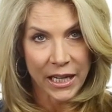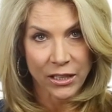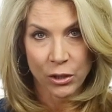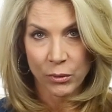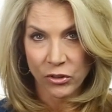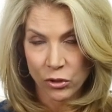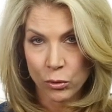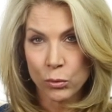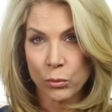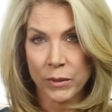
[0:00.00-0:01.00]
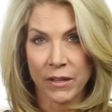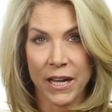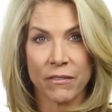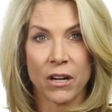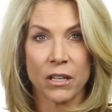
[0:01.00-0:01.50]
And you know what's cool when you
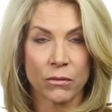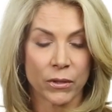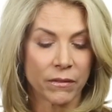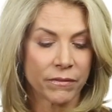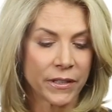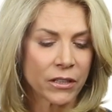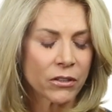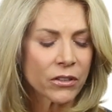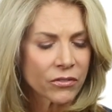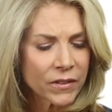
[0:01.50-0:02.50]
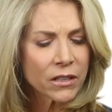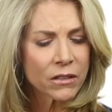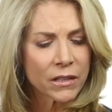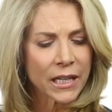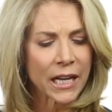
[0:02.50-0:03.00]
have olive oil and vinegar is
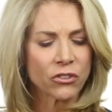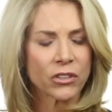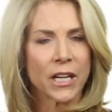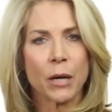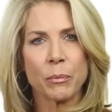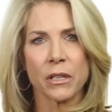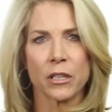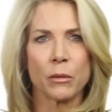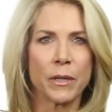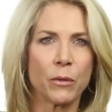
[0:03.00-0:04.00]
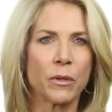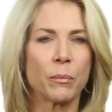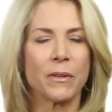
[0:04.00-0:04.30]
vinegar can actually help a little bit with